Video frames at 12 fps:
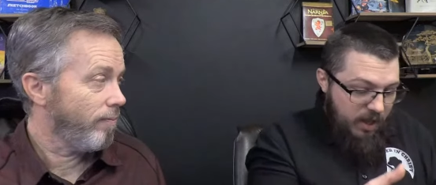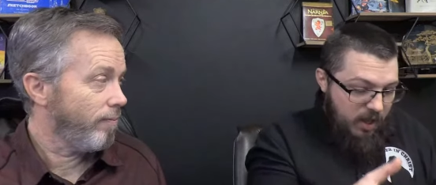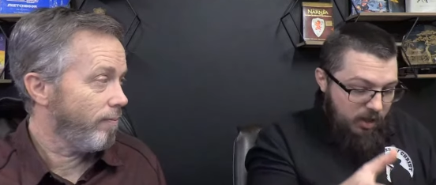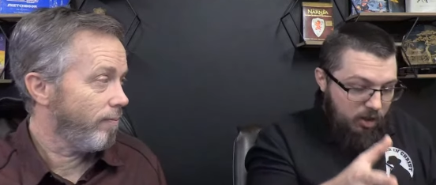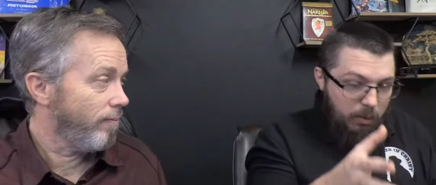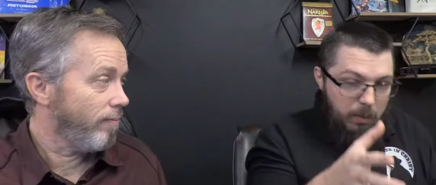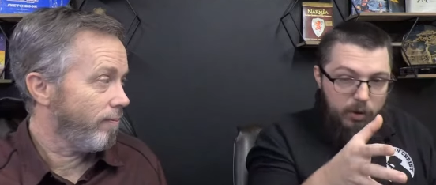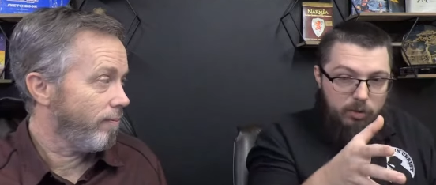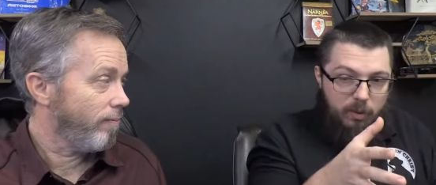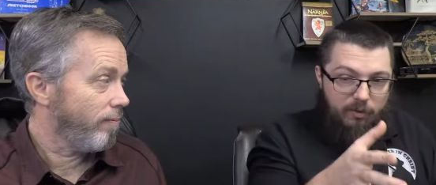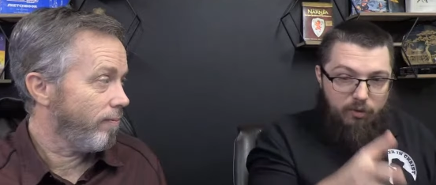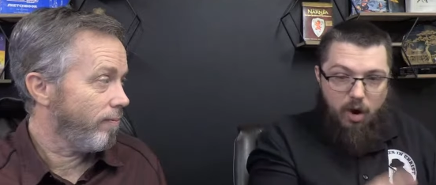Speaker 1: it's supposed
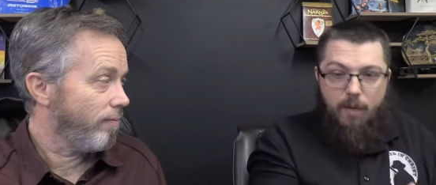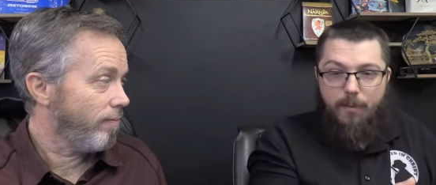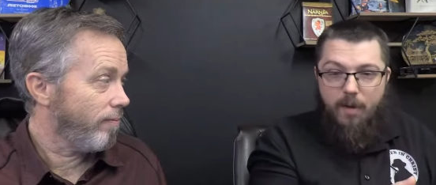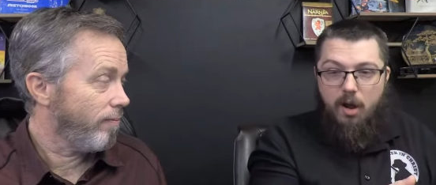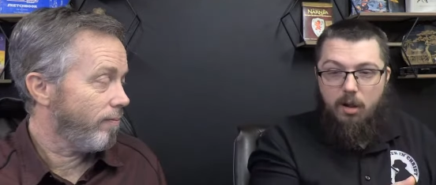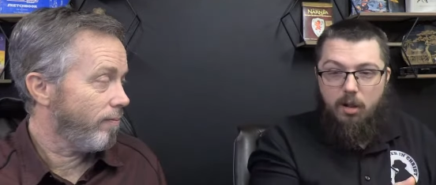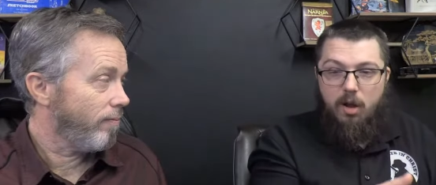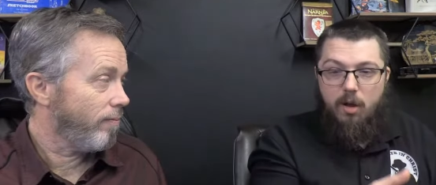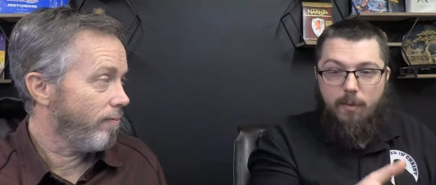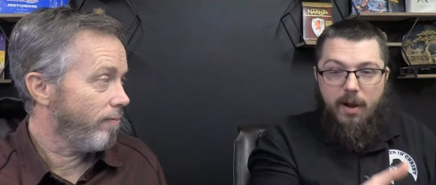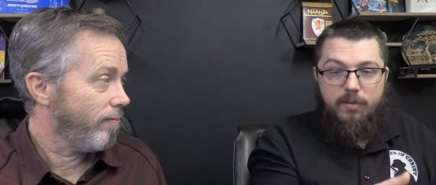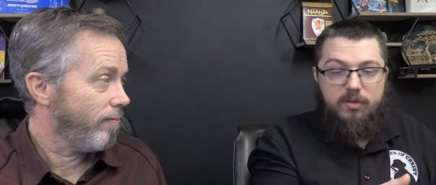to be from Allah
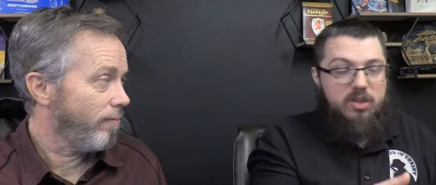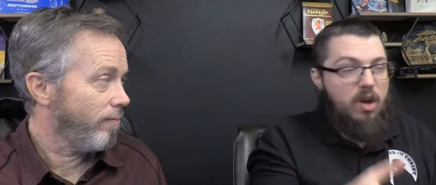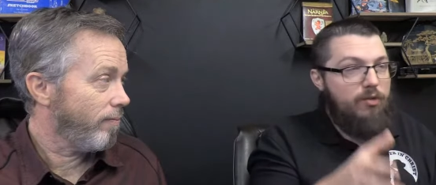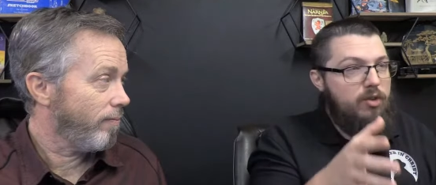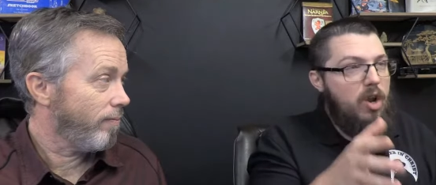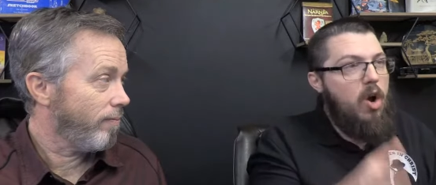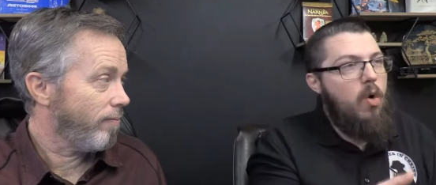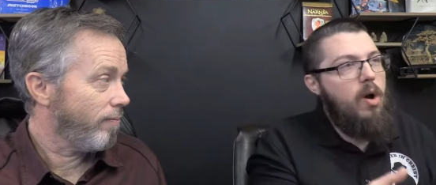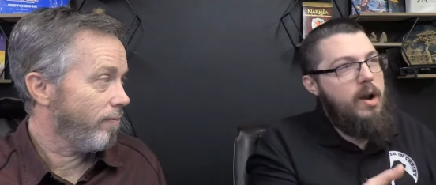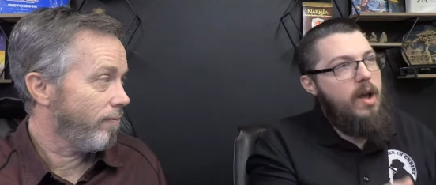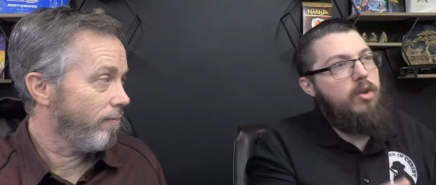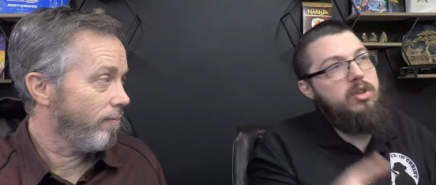by himself. No
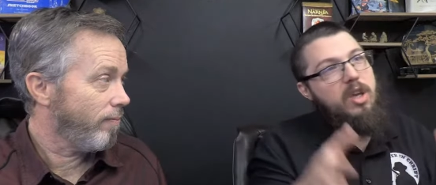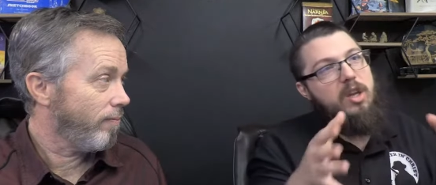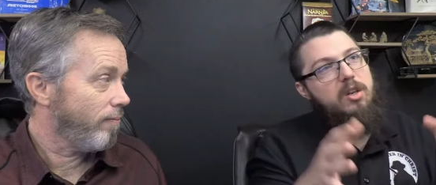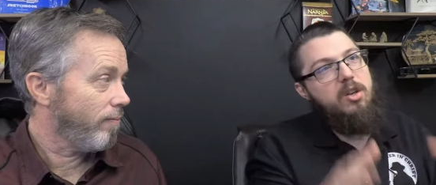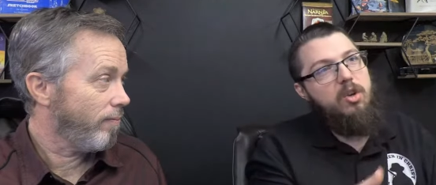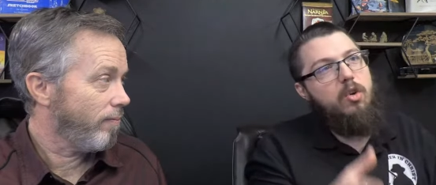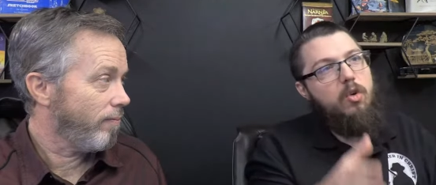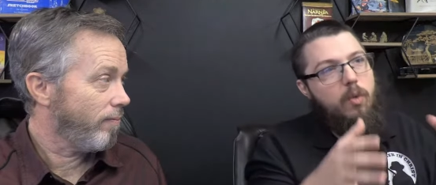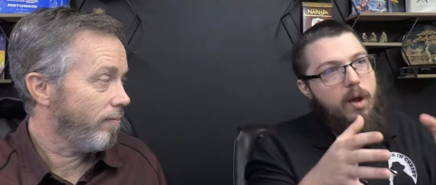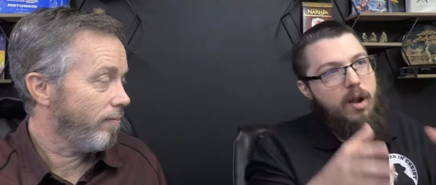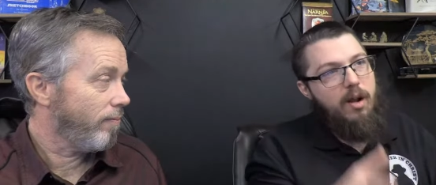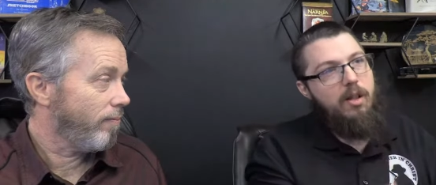one else can do
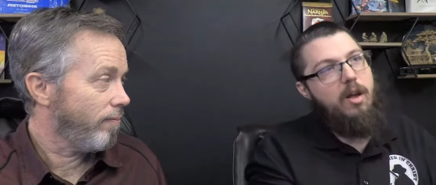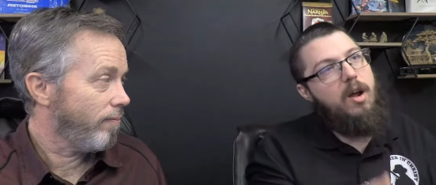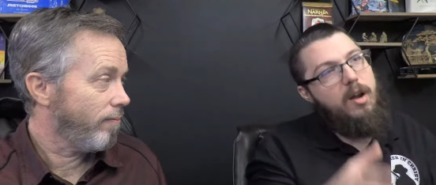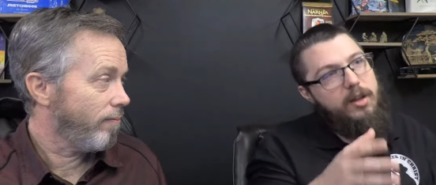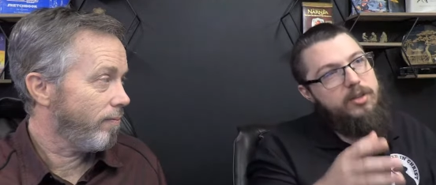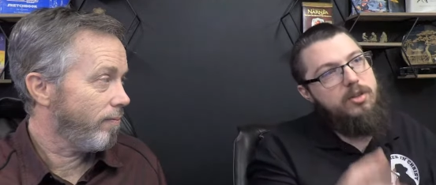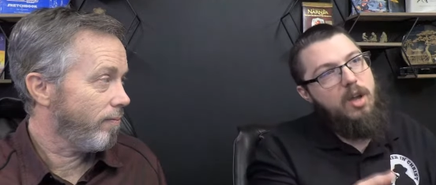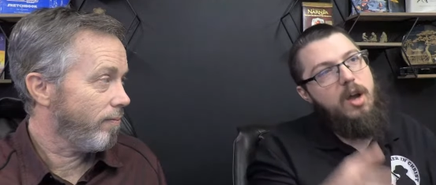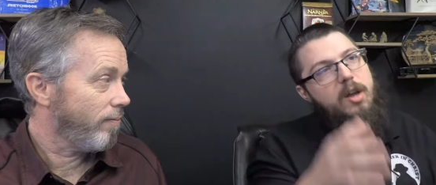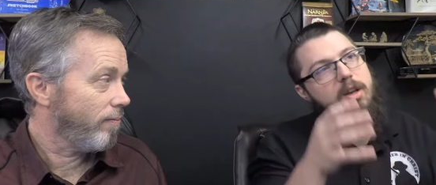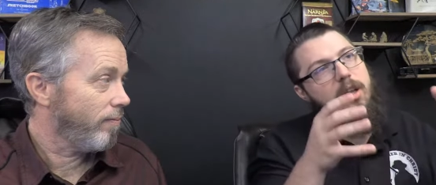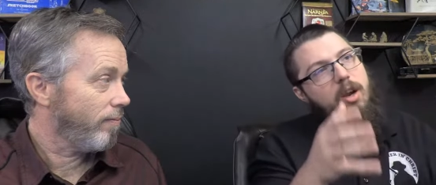what Allah has
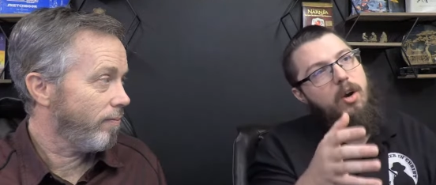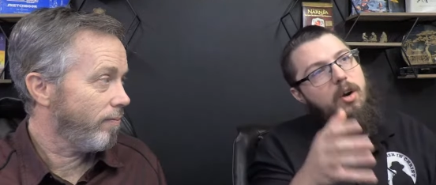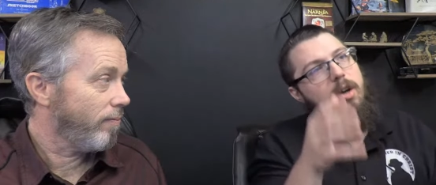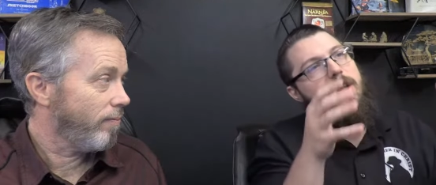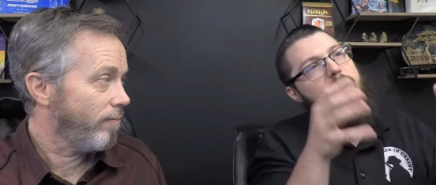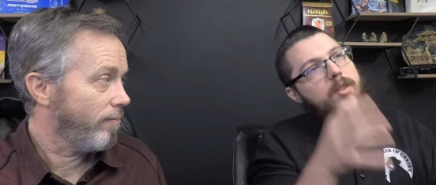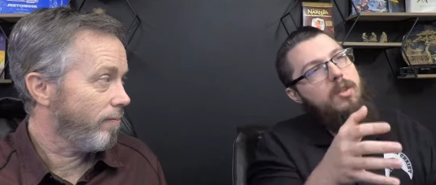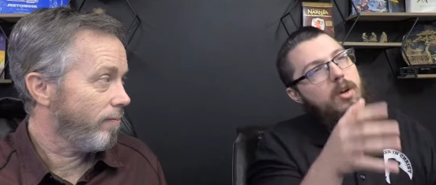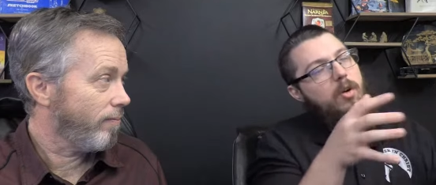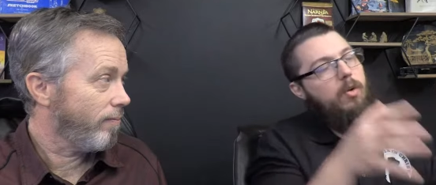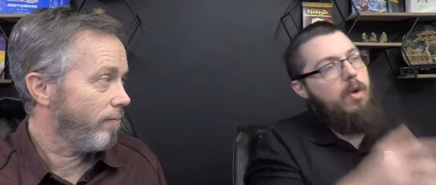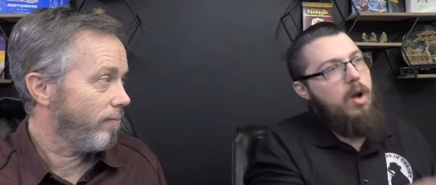done here in the
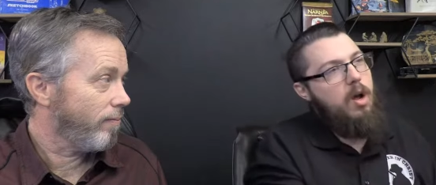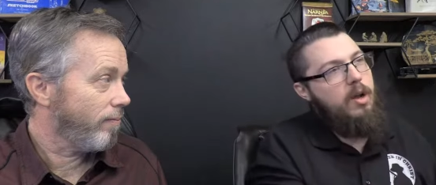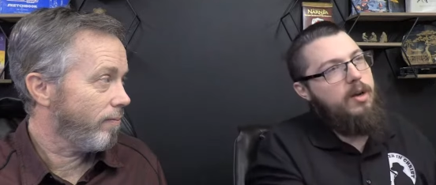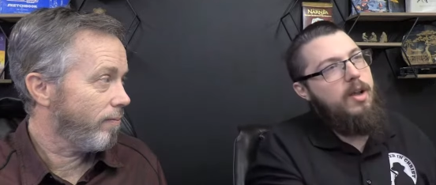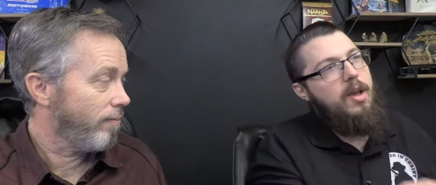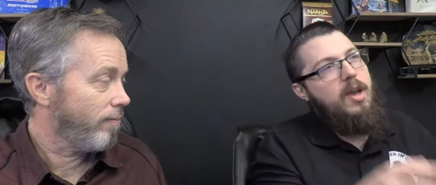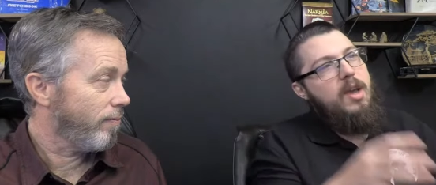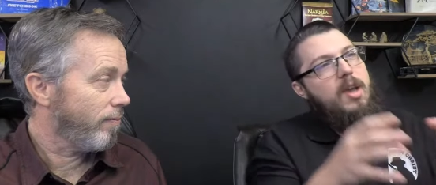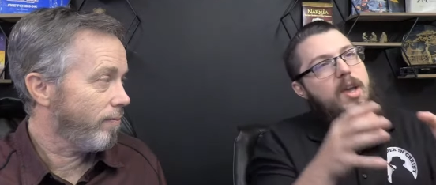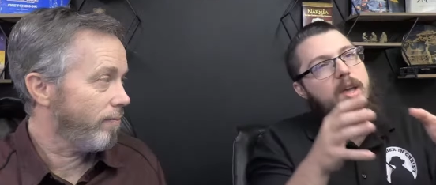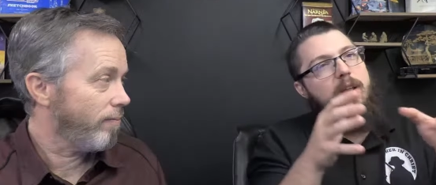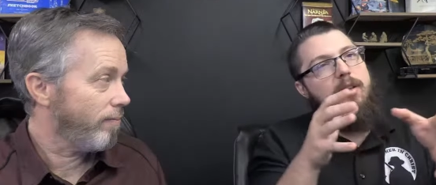Quran.
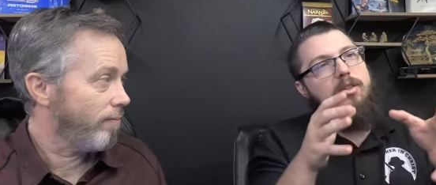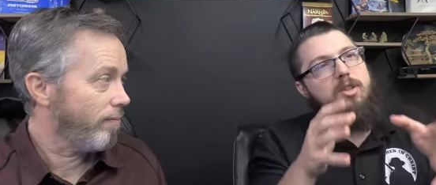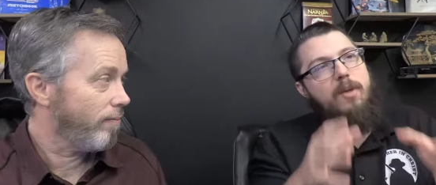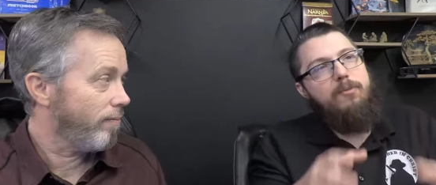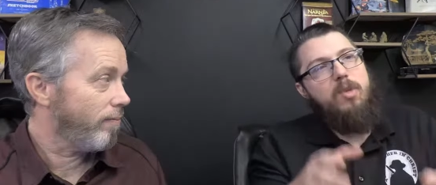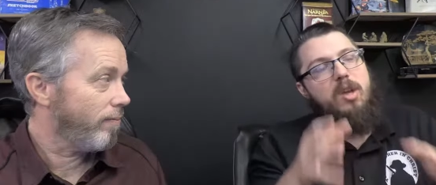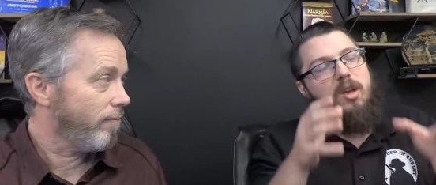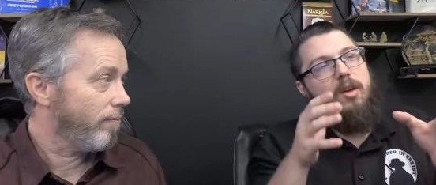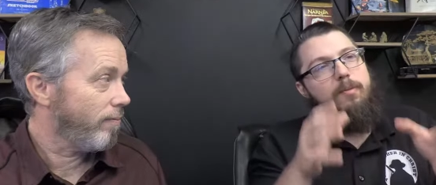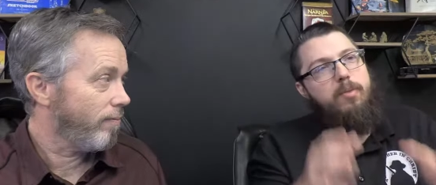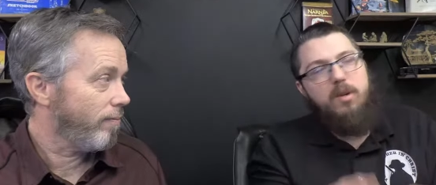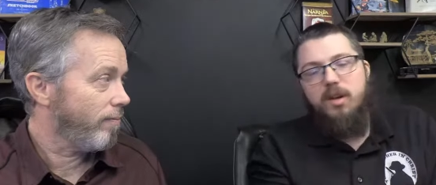It is something
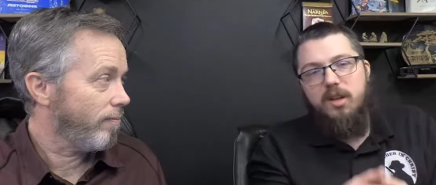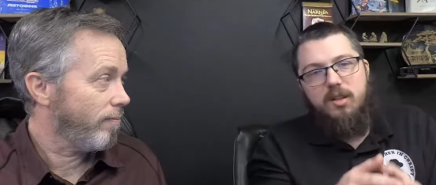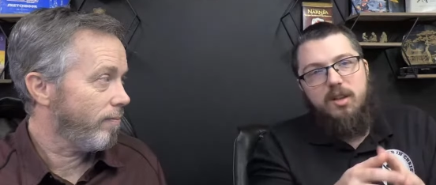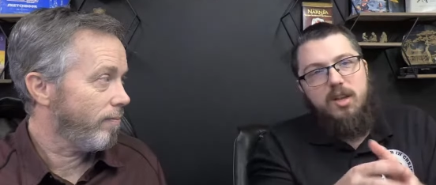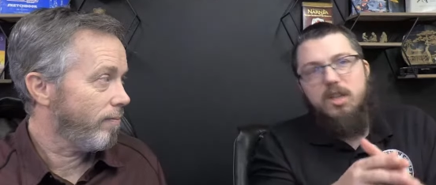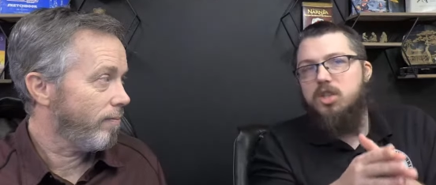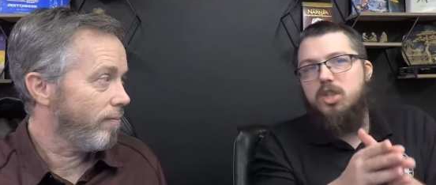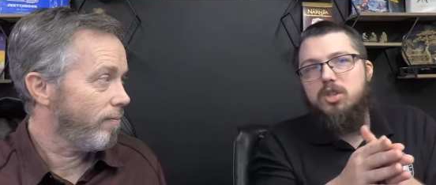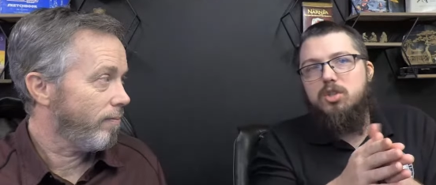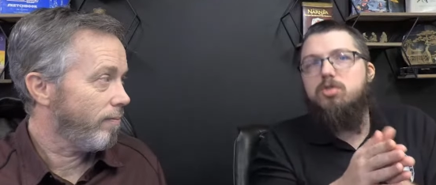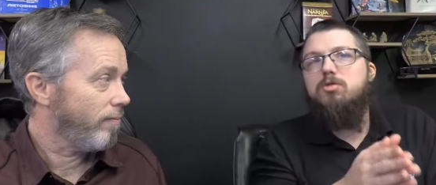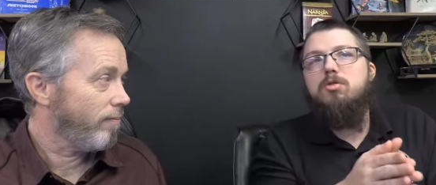completely
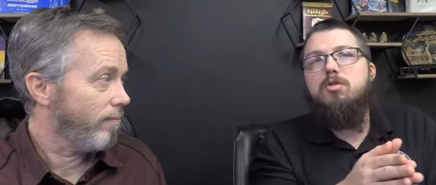just